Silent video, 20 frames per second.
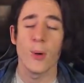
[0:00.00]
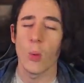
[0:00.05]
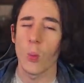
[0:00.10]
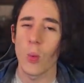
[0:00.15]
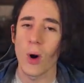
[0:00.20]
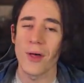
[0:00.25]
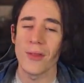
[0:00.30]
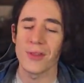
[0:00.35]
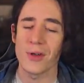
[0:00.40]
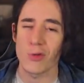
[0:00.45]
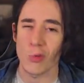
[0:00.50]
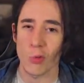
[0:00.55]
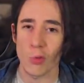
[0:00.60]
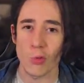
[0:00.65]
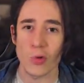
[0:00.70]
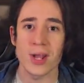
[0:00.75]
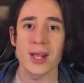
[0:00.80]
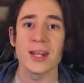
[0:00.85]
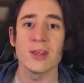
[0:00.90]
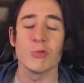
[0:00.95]
one that
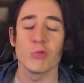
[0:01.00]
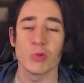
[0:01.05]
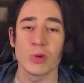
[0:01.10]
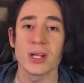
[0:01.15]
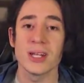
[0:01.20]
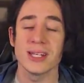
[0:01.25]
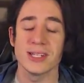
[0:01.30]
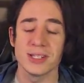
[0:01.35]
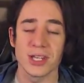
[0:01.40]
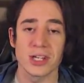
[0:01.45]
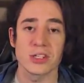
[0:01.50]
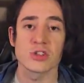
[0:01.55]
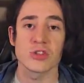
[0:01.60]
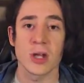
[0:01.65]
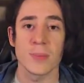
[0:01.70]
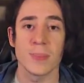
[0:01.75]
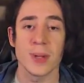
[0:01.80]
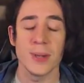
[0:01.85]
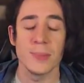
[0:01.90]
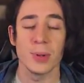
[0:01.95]
really, really does trip
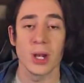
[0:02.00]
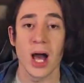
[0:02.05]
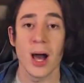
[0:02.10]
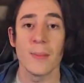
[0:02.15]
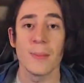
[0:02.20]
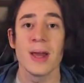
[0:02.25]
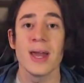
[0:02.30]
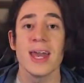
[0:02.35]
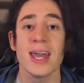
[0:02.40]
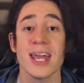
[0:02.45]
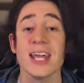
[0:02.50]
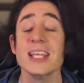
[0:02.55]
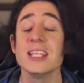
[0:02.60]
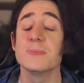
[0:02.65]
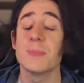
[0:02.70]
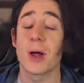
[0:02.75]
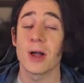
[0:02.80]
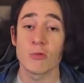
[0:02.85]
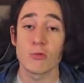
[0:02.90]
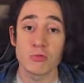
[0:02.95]
people up is
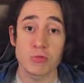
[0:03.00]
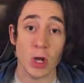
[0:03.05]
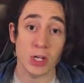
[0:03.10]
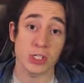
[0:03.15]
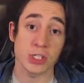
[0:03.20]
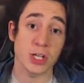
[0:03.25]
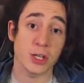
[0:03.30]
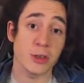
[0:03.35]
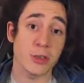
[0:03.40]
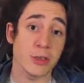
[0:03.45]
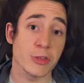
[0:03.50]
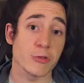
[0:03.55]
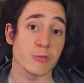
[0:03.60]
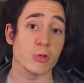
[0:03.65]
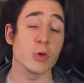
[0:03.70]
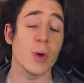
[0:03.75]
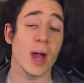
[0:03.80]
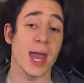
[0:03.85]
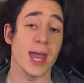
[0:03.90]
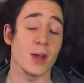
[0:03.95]
by rushing through
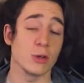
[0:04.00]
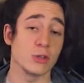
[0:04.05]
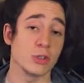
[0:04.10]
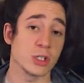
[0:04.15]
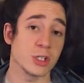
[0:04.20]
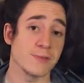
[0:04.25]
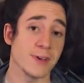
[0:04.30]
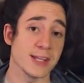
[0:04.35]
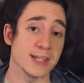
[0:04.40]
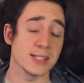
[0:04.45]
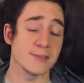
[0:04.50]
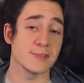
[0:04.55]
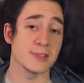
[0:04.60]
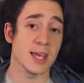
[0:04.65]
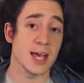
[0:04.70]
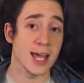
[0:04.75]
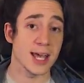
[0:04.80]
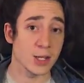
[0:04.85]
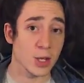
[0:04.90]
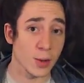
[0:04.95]
A on your defensive
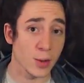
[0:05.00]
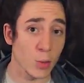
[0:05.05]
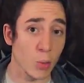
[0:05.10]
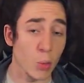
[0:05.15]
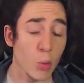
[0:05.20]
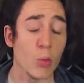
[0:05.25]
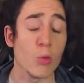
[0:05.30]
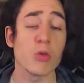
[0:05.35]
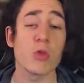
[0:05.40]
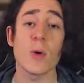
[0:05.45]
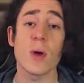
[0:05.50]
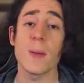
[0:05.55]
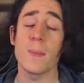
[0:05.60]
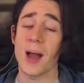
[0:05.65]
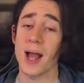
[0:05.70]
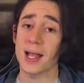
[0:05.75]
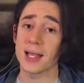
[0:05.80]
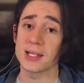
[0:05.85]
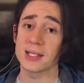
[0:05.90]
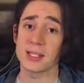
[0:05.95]
side, going all the way
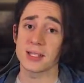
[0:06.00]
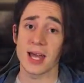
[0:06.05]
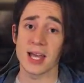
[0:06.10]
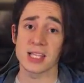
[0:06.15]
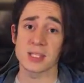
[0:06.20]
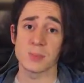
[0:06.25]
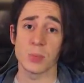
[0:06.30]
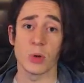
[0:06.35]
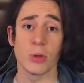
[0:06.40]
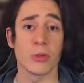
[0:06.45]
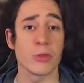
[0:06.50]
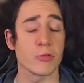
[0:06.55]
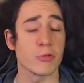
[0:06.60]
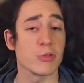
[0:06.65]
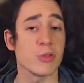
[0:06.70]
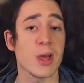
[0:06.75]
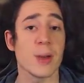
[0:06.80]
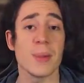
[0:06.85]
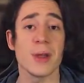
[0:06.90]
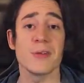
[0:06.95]
back into their spawn through their main